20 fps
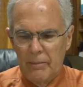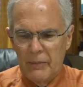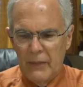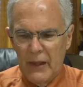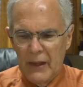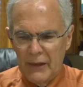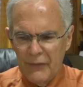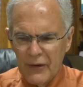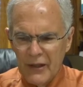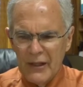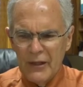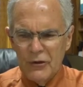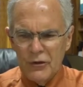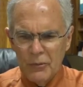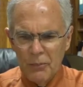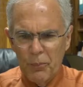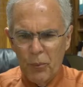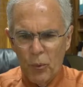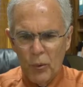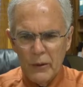And I think it's
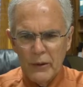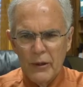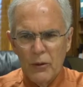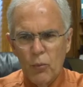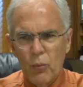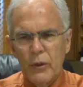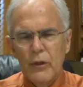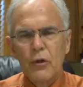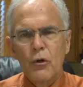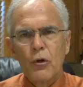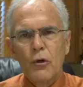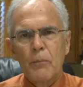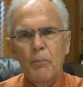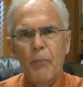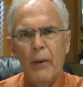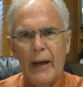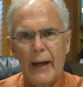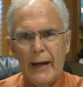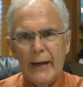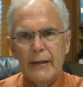important that we look
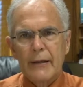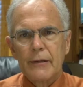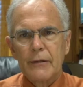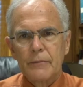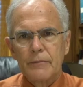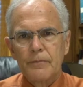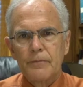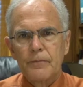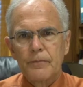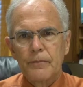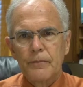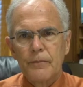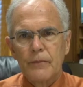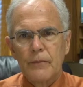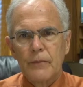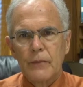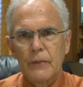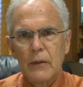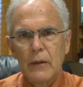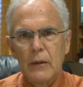back.
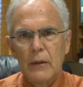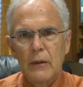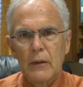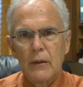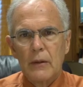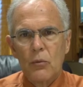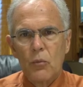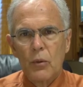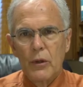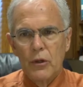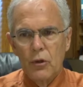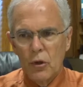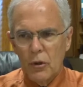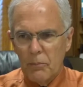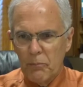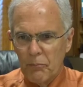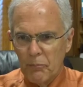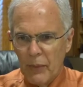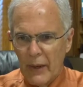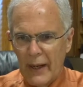We look
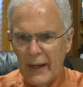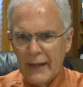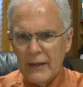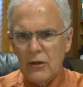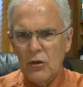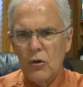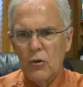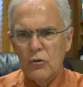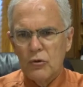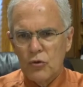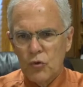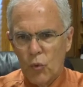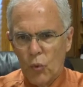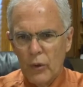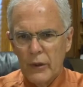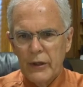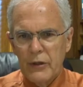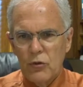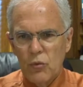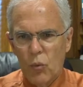back on
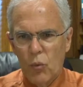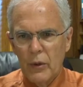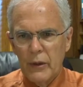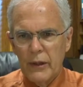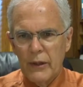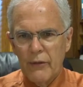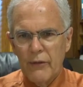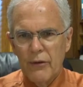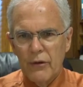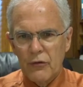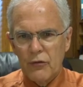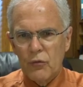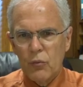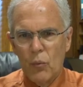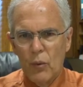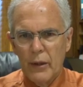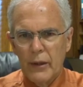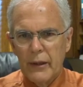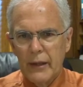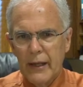2020 this
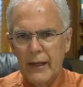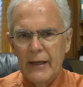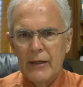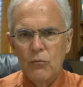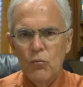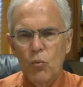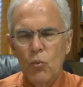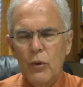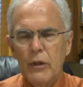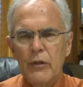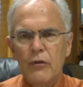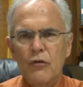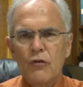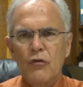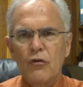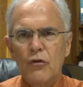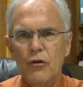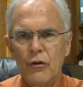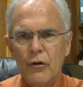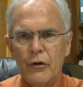way and we
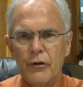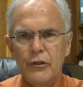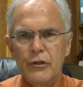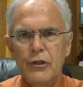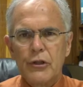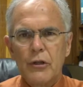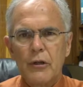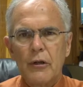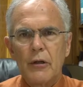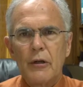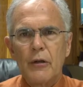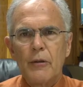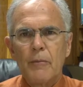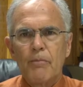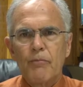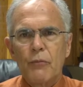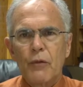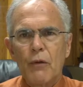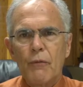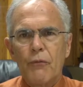search
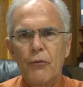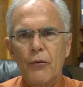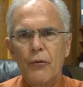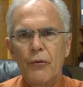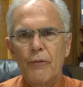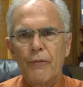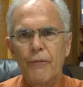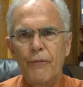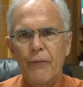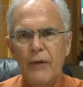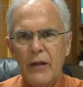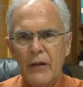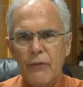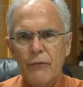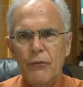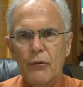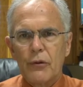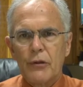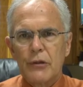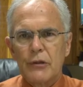for the
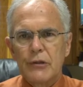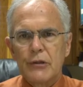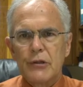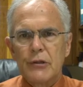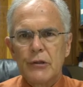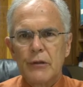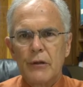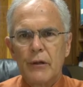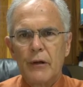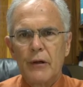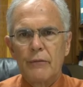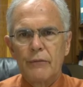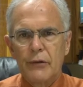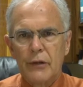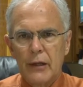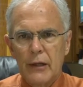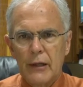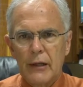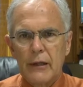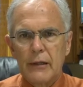faithfulness of
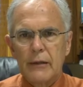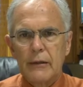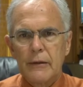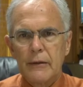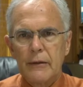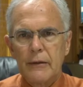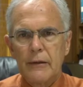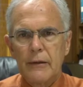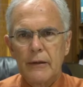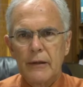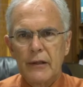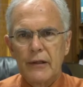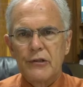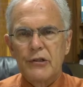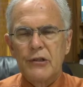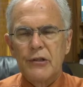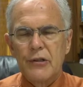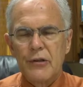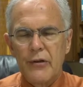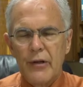God.
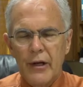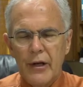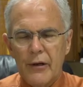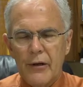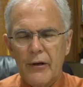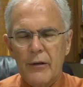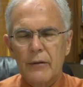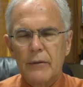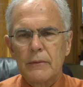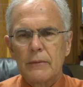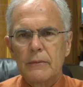It's there.